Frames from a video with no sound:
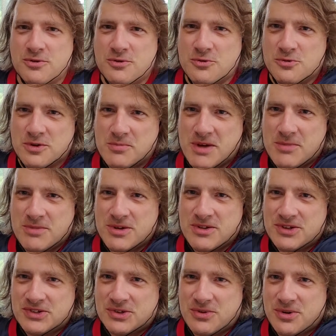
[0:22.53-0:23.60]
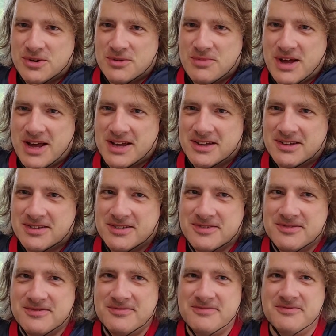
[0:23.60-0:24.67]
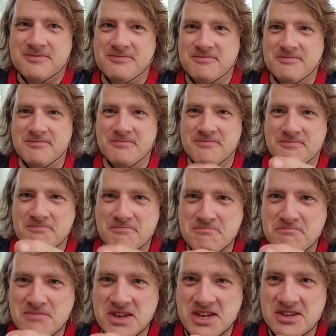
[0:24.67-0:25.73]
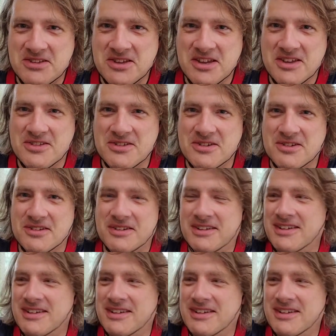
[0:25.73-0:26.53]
Remember this quarterback? Me neither.